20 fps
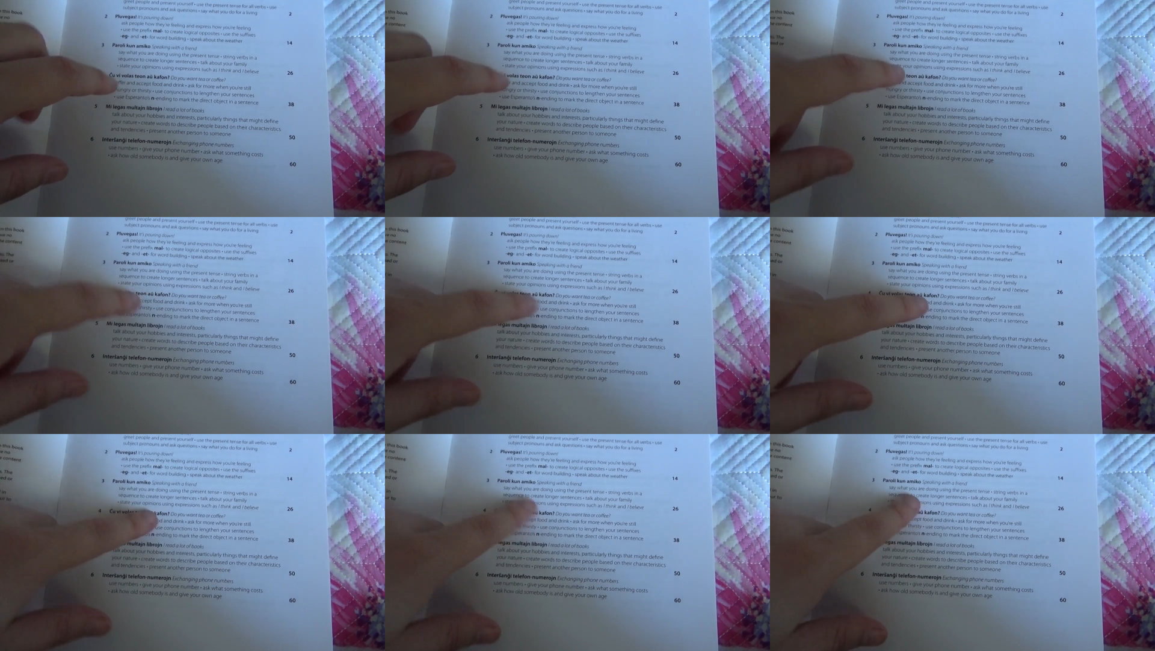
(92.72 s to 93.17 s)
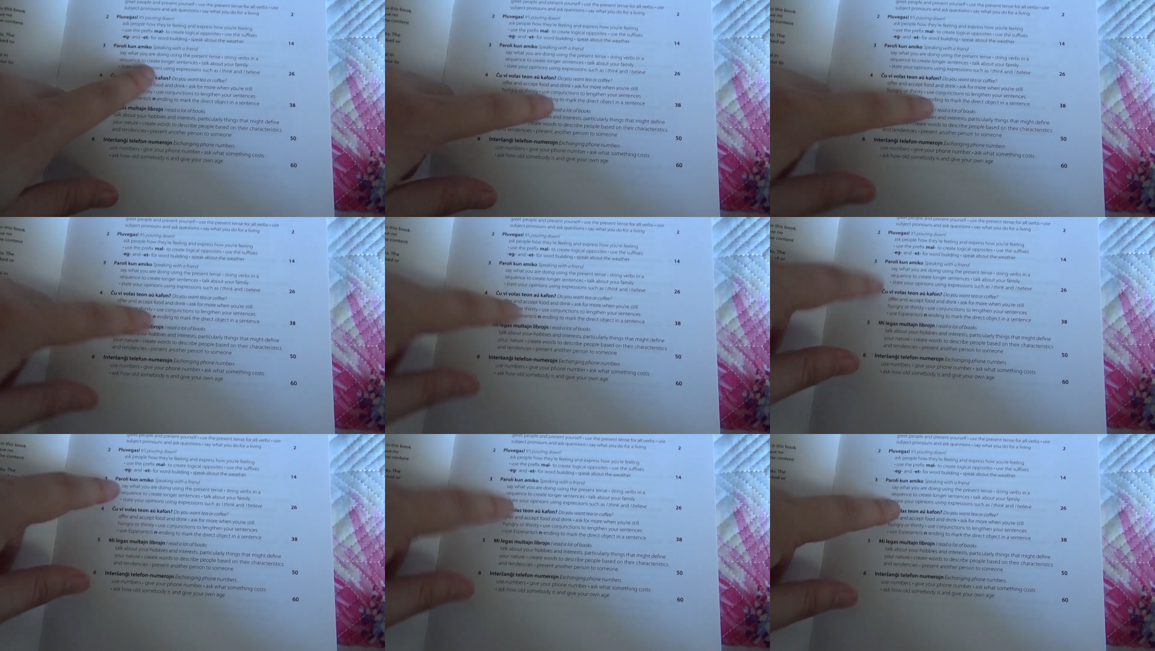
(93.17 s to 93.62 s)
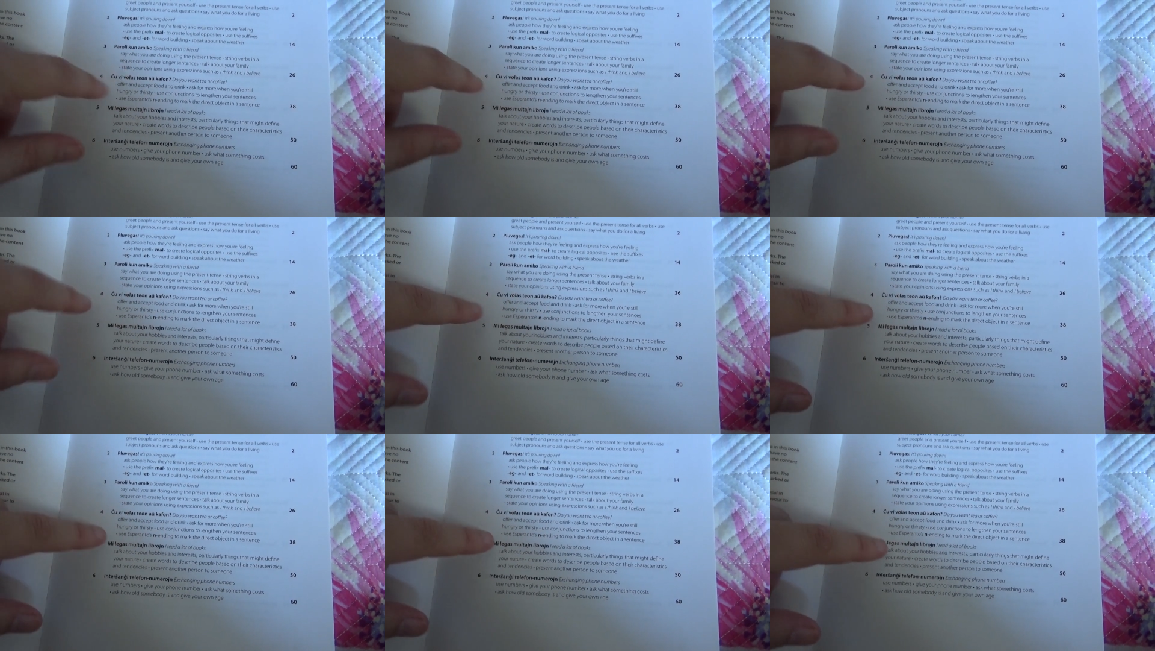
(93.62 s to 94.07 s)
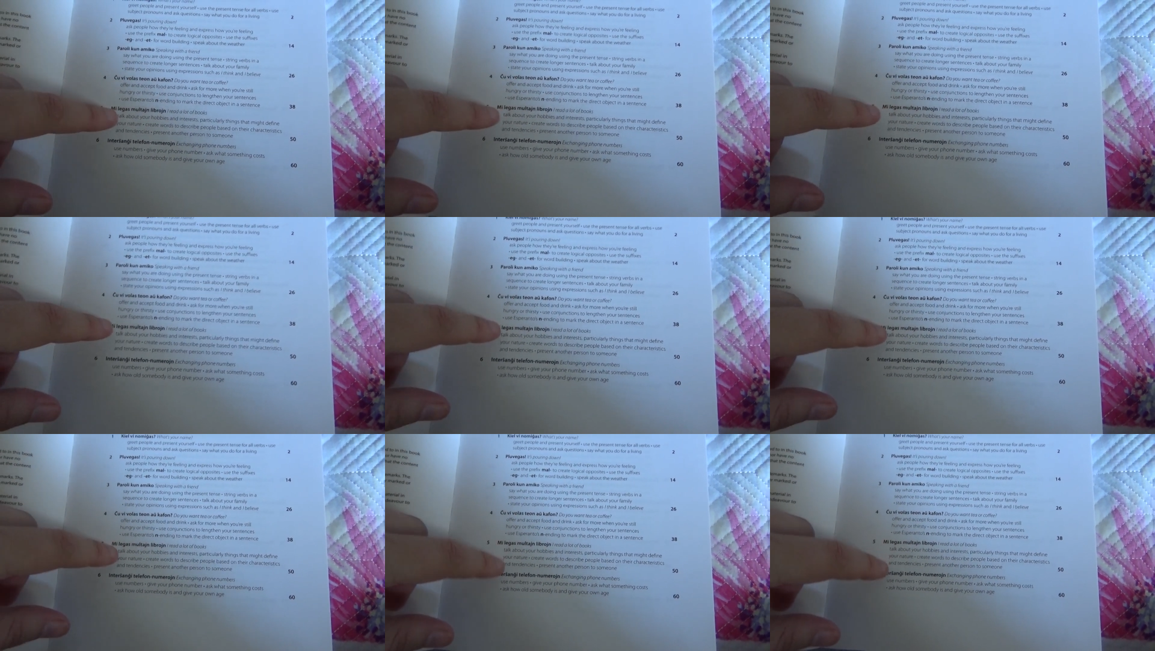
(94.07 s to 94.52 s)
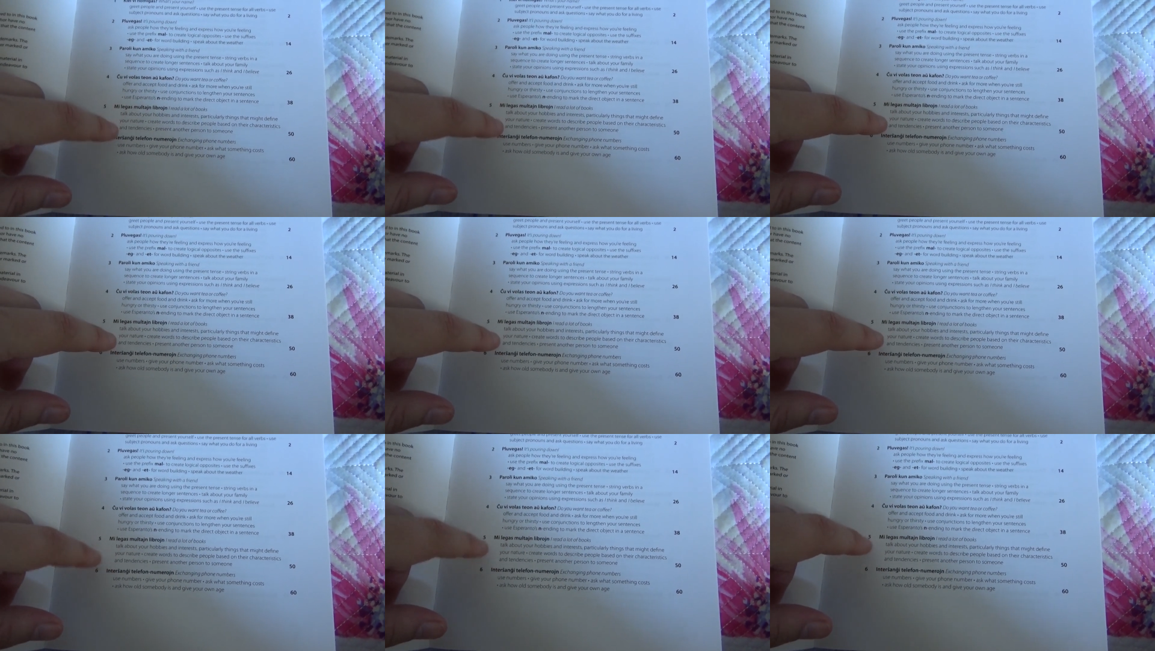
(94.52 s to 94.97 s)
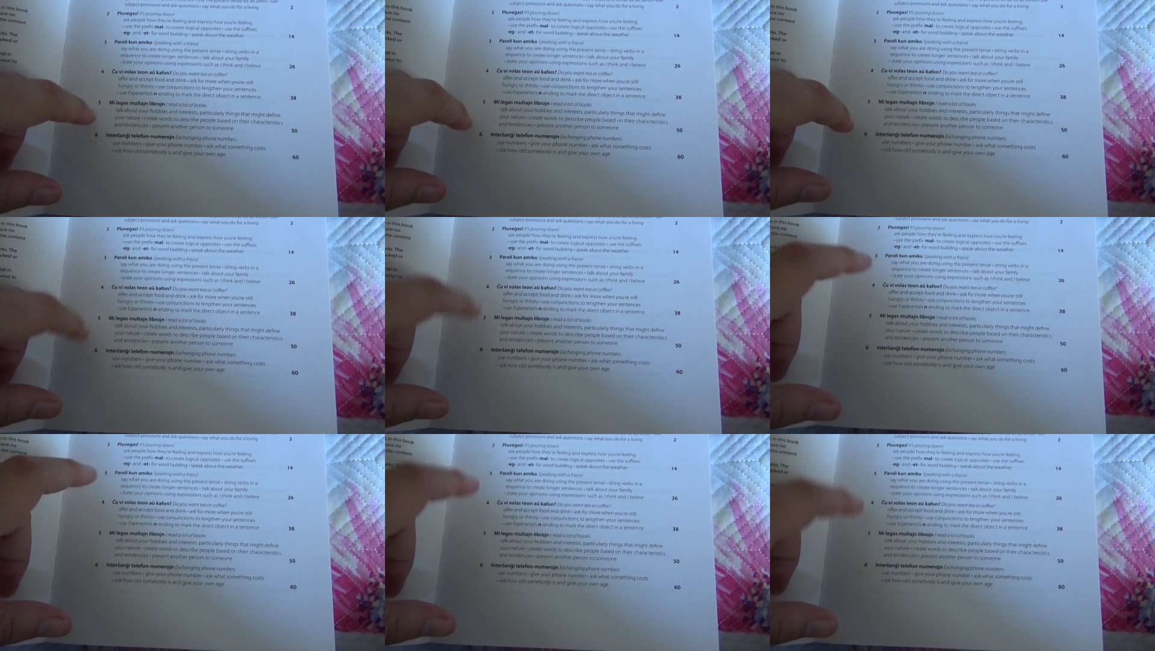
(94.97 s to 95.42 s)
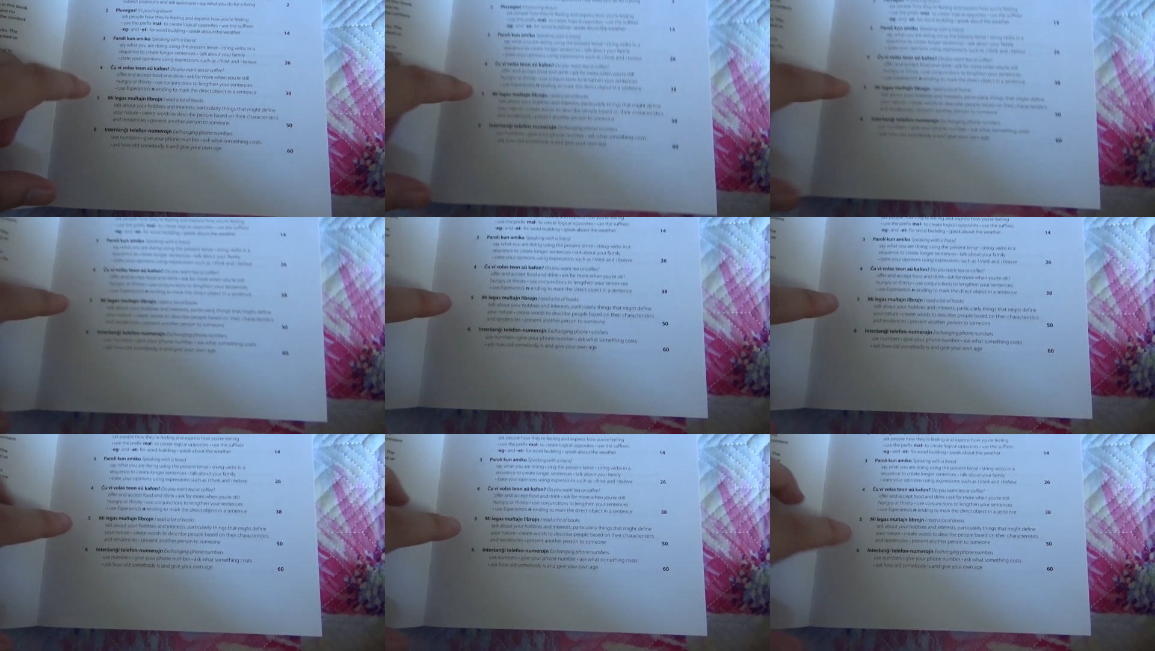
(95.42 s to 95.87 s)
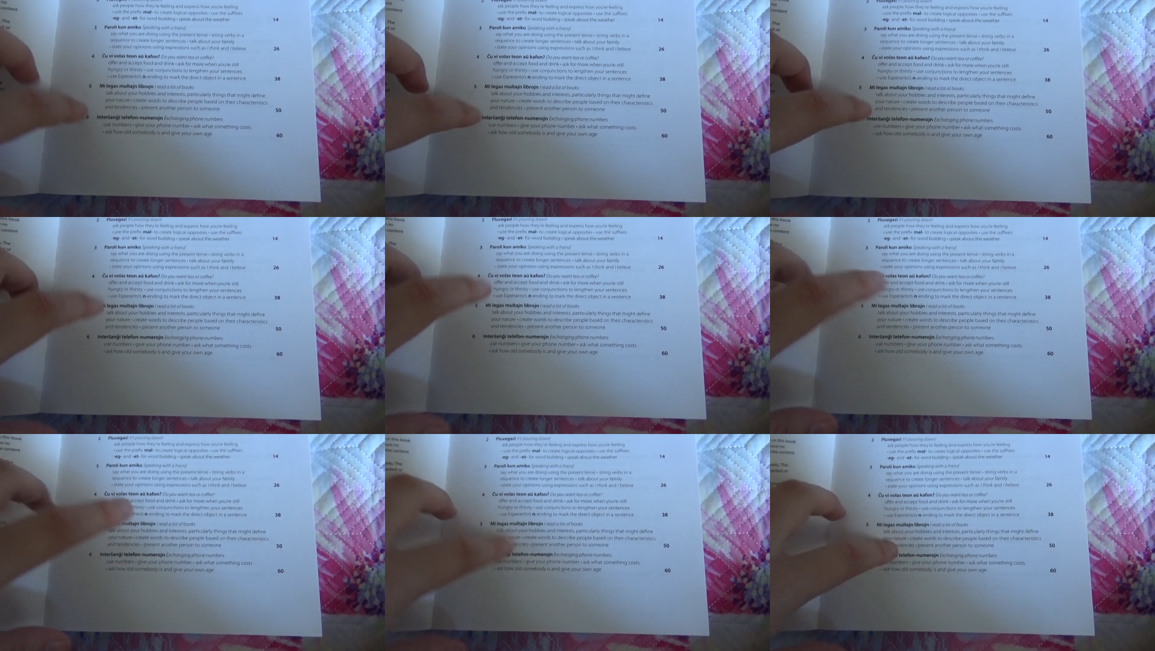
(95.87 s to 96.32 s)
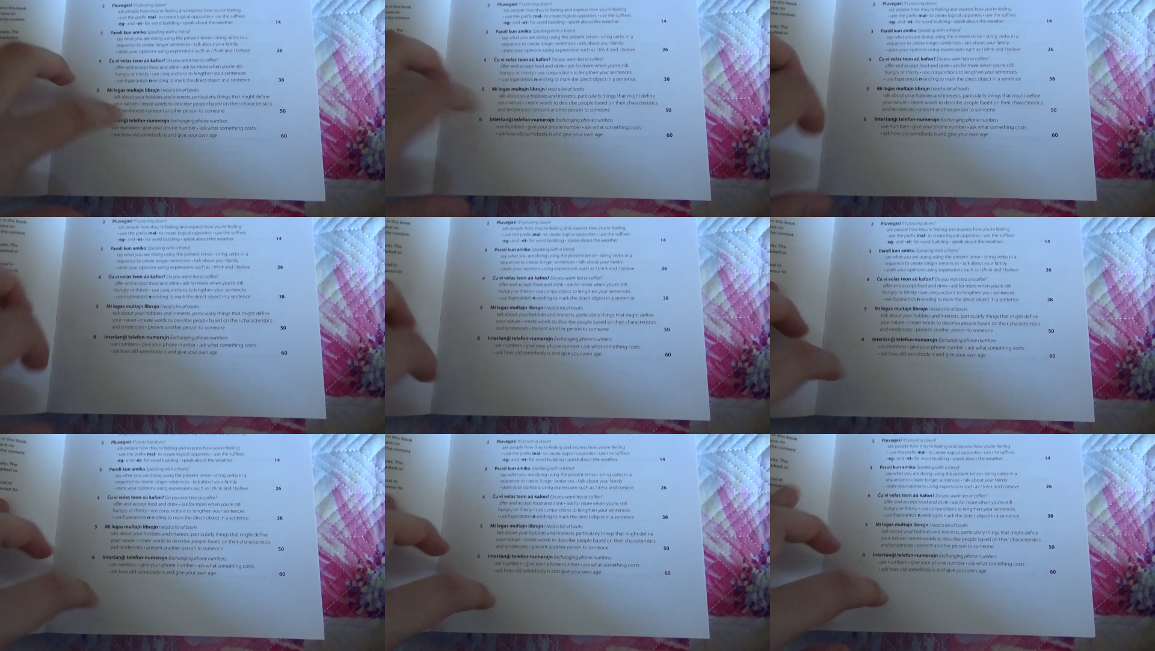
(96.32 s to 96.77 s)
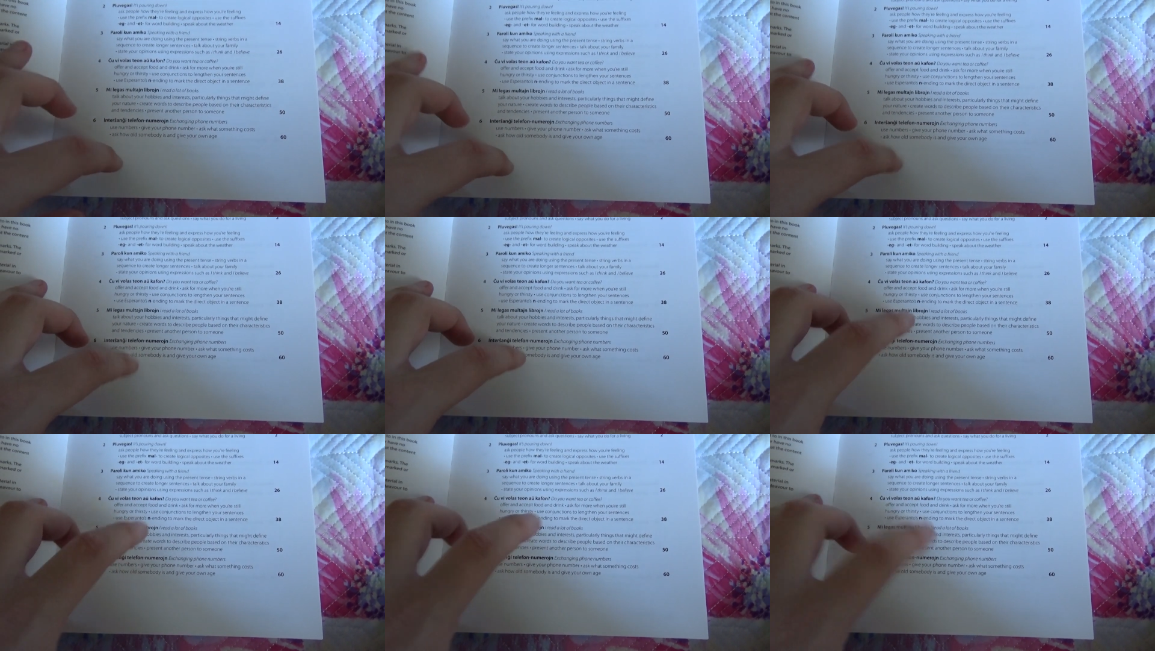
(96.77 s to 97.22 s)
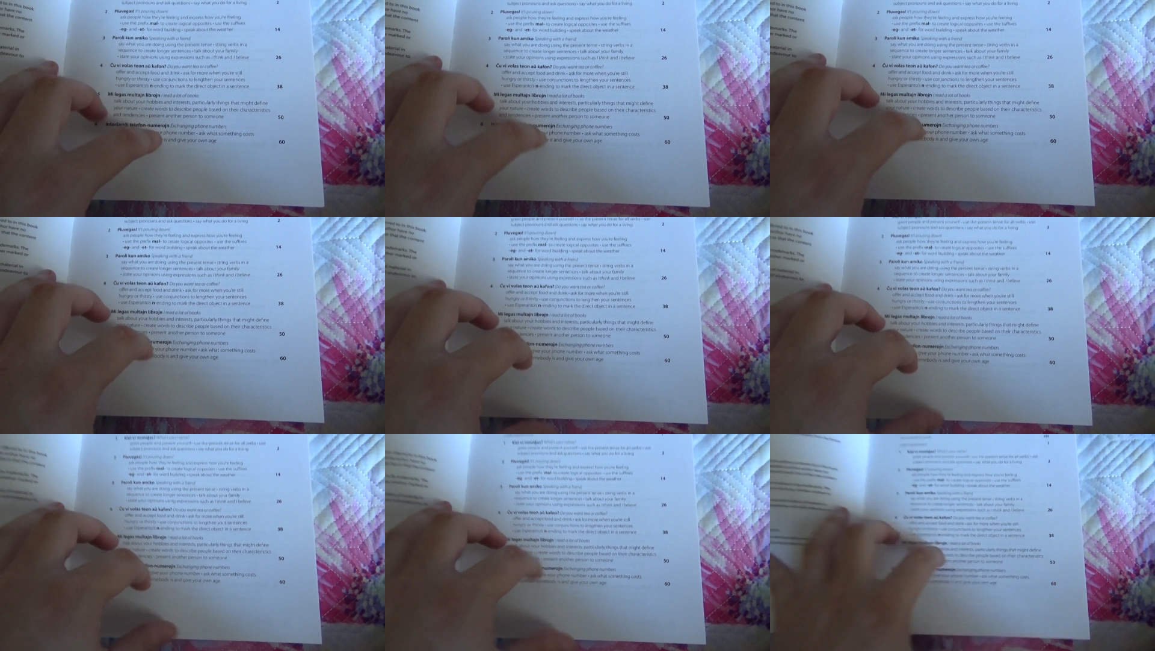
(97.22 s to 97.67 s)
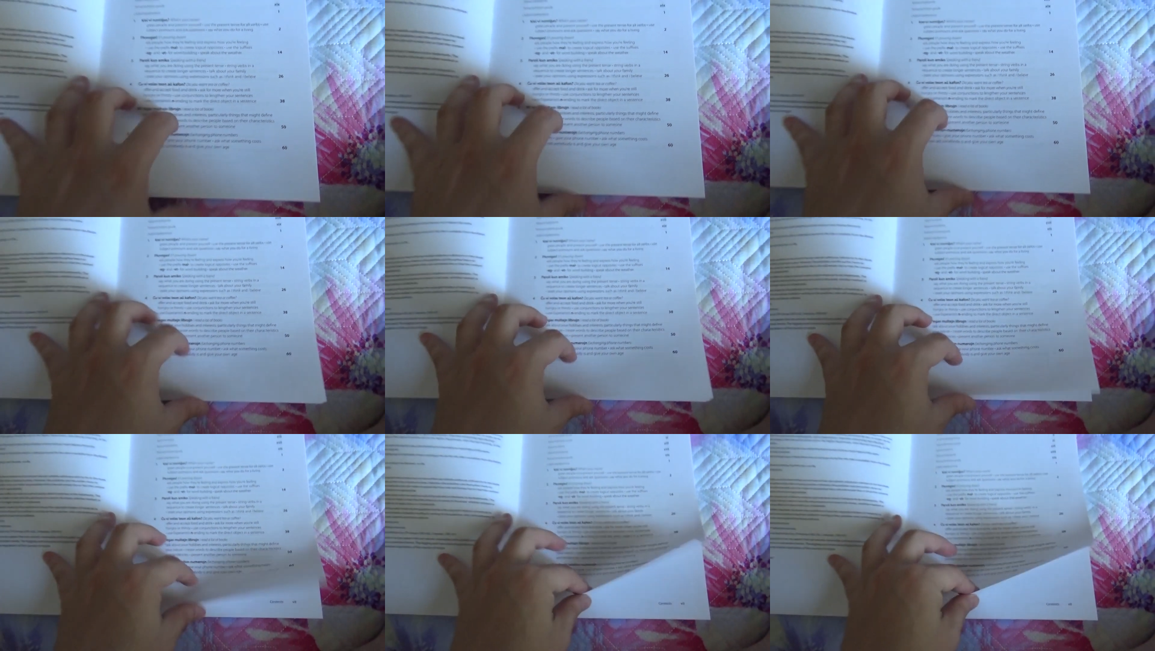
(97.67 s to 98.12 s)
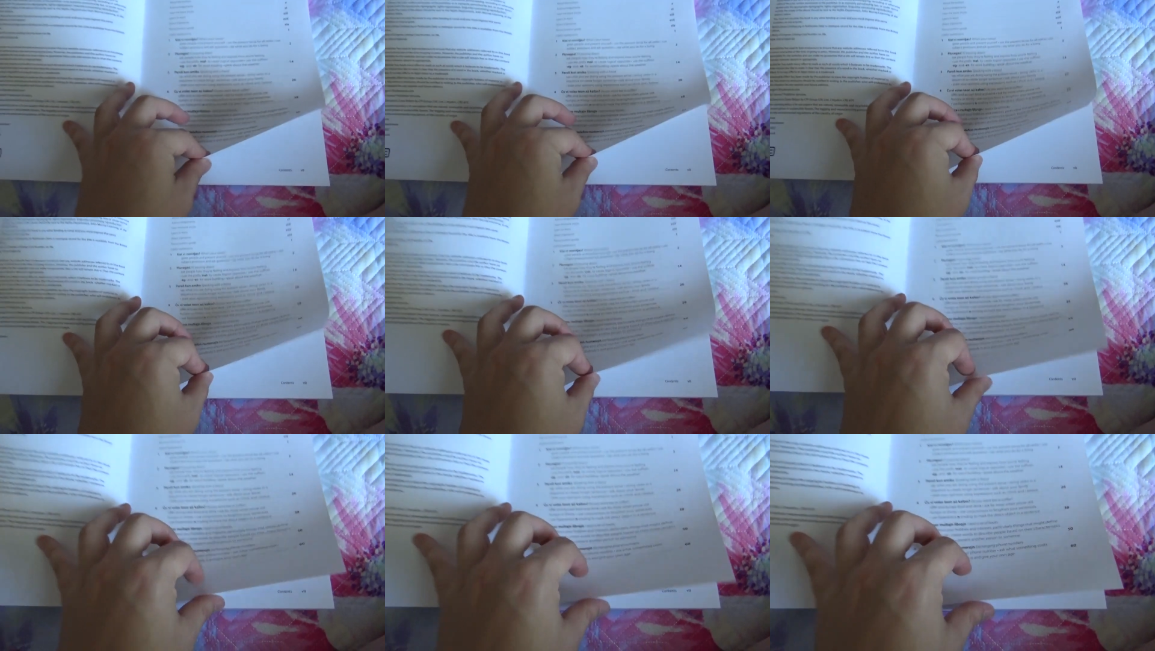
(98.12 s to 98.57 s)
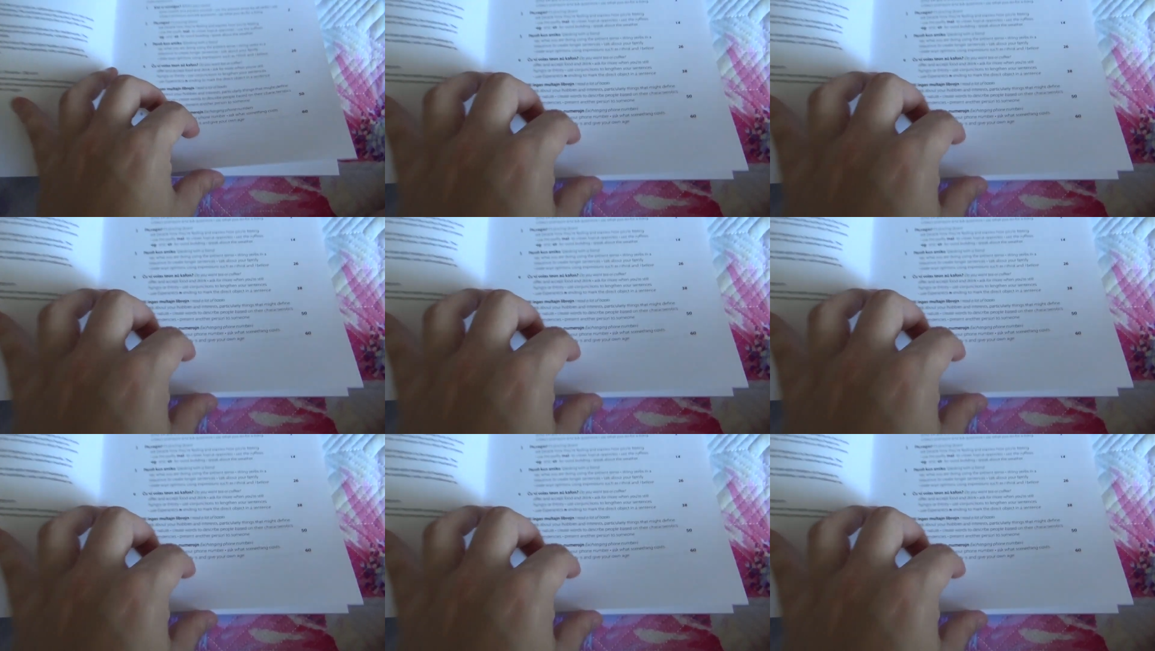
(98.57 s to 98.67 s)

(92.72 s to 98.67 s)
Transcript: No face is visible, so there are no lips to read.